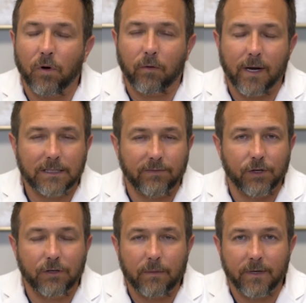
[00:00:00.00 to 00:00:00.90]
aggressive the
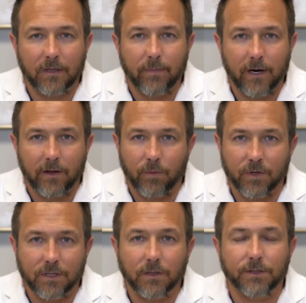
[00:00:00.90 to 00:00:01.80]
treatment, the better the
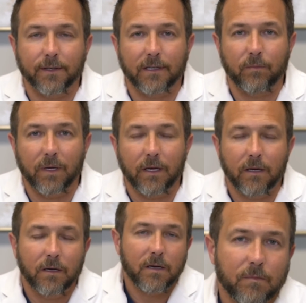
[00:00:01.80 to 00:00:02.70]
results are going to
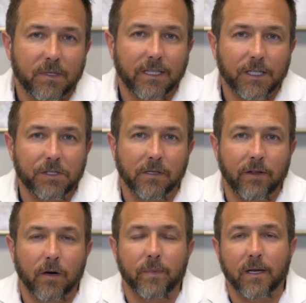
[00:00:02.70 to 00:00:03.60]
be. Potentially
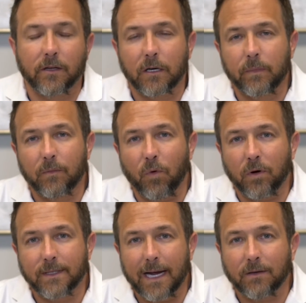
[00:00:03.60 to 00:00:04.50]
there'd be a little bit
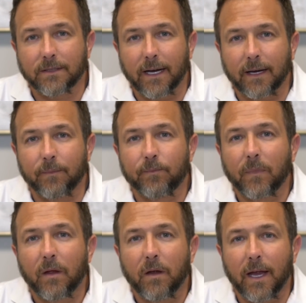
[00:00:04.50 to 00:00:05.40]
more downtime
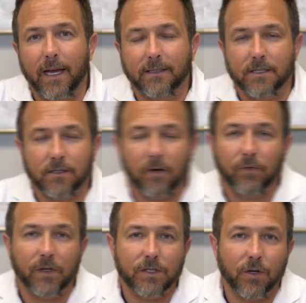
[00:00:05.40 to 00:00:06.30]
and
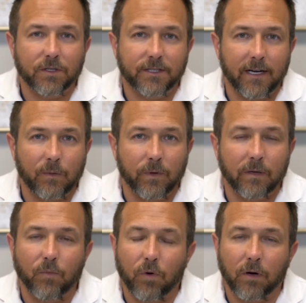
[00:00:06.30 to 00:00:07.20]
discomfort associated with a
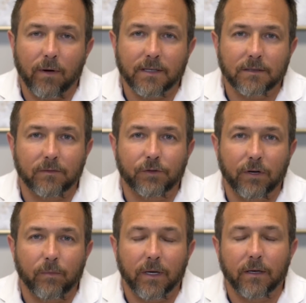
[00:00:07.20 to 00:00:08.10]
more aggressive
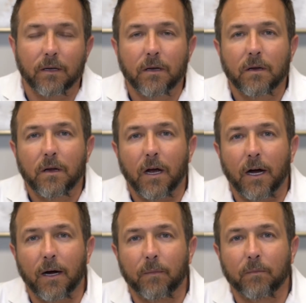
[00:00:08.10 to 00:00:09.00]
treatment.
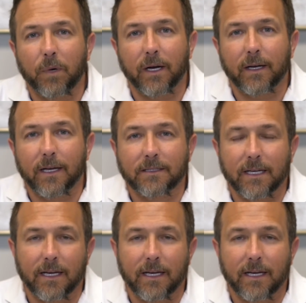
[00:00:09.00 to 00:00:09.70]
But it's